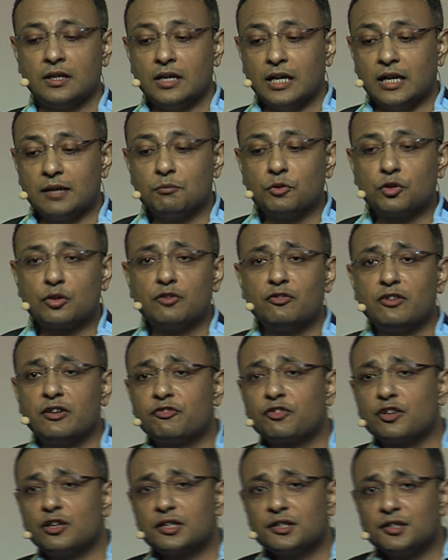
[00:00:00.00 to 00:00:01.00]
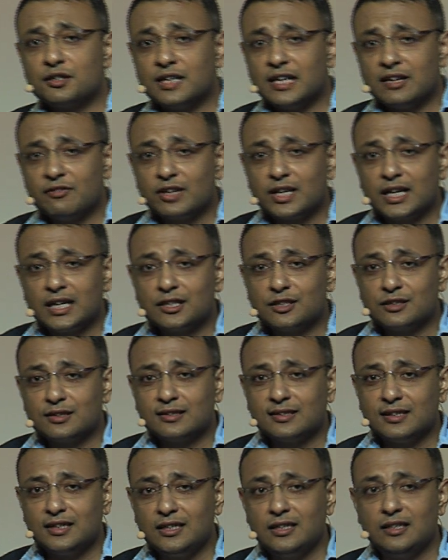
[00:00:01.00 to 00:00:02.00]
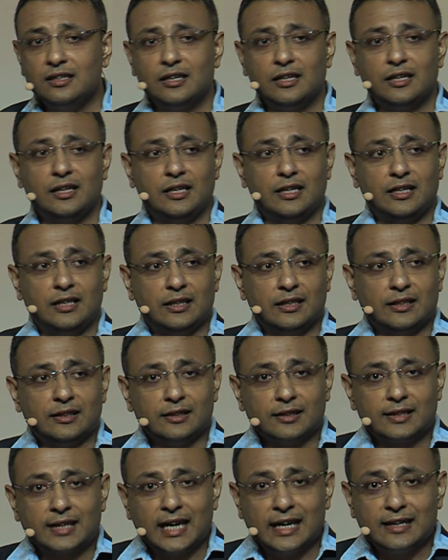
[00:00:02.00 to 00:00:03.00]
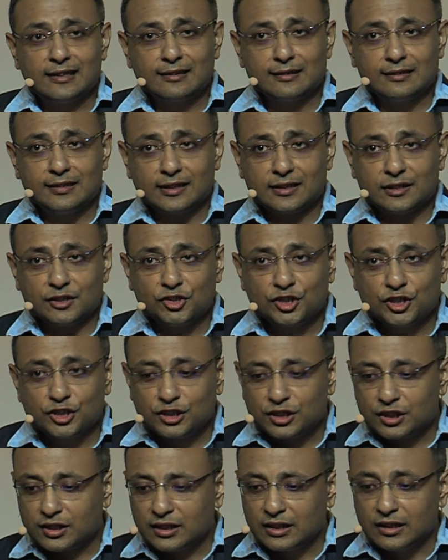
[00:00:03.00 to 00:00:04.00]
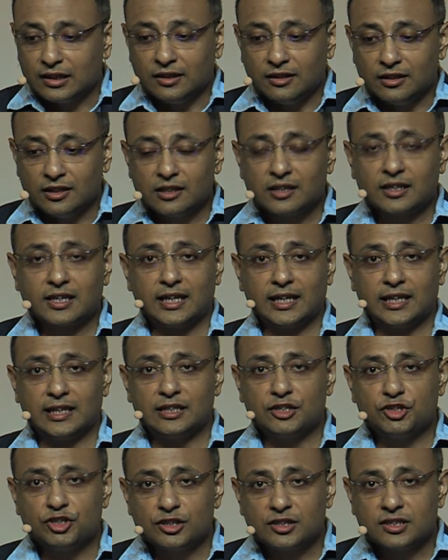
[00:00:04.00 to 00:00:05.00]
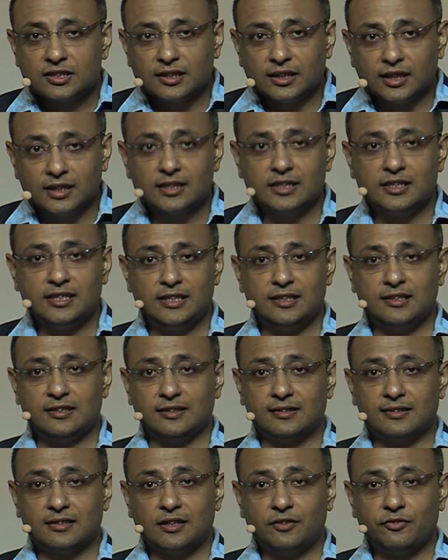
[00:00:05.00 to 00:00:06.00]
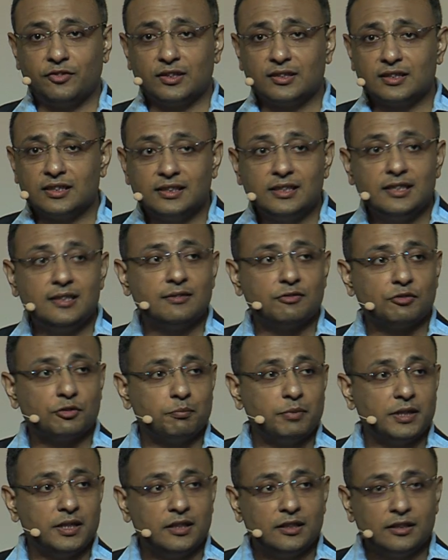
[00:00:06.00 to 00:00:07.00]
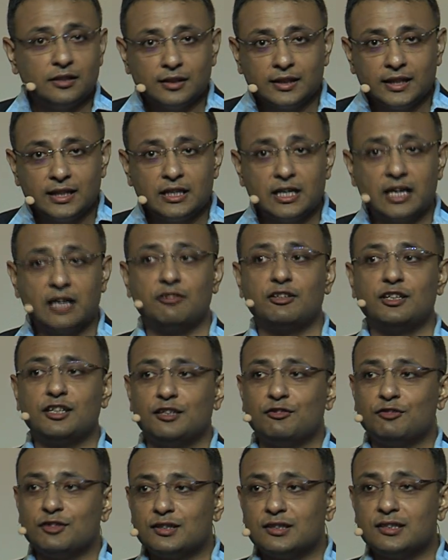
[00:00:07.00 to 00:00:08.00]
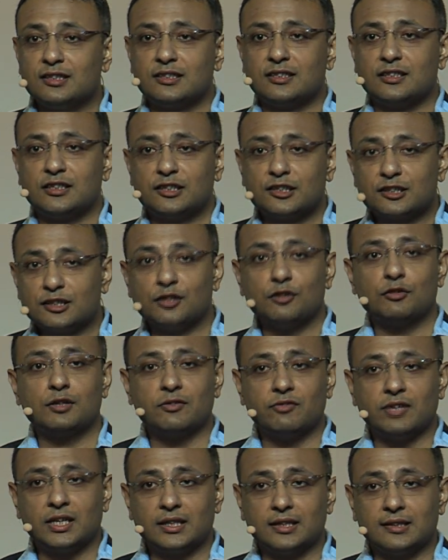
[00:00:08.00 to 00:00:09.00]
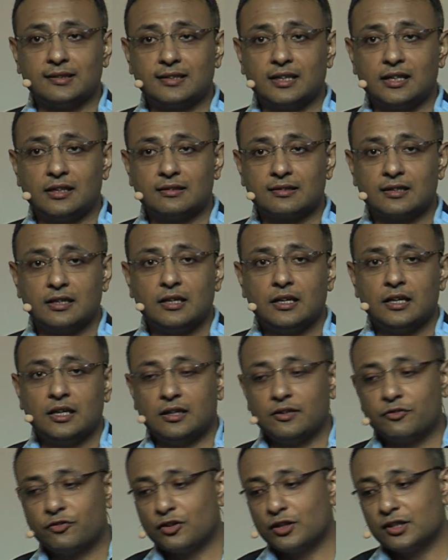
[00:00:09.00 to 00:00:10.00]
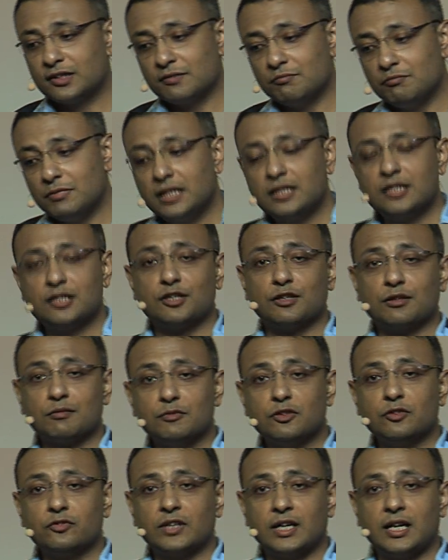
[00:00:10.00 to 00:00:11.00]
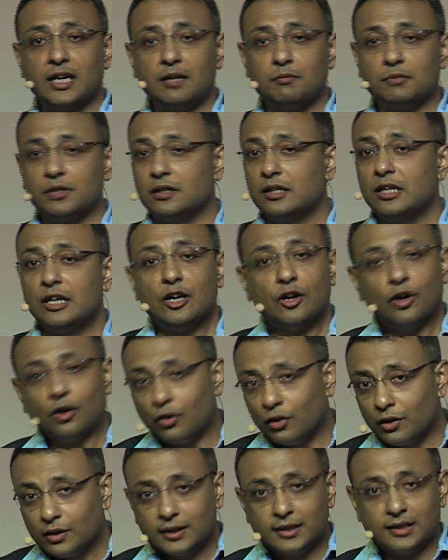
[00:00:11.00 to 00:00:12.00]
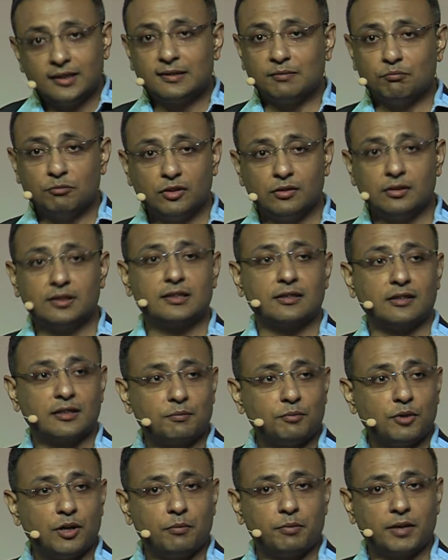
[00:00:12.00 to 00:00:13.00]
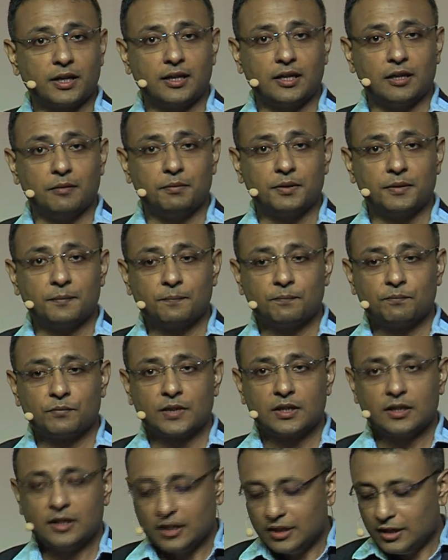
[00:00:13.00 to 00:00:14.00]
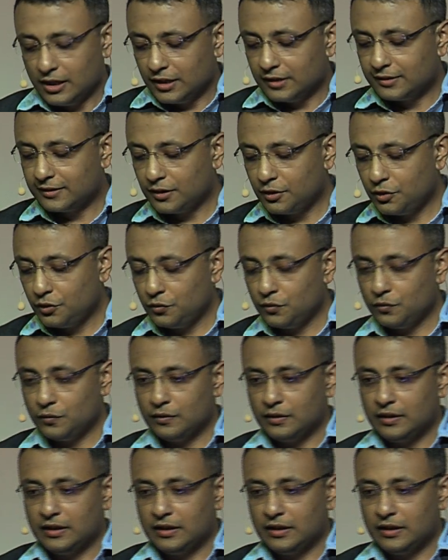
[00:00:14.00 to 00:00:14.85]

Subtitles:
And moreover, of course, you never get to see the cancers that are just lurking just underneath the surface, and these would be the inherently resistant, slow-dividing cells. And of course, the minute you remove the hammer, all these moles start popping up. So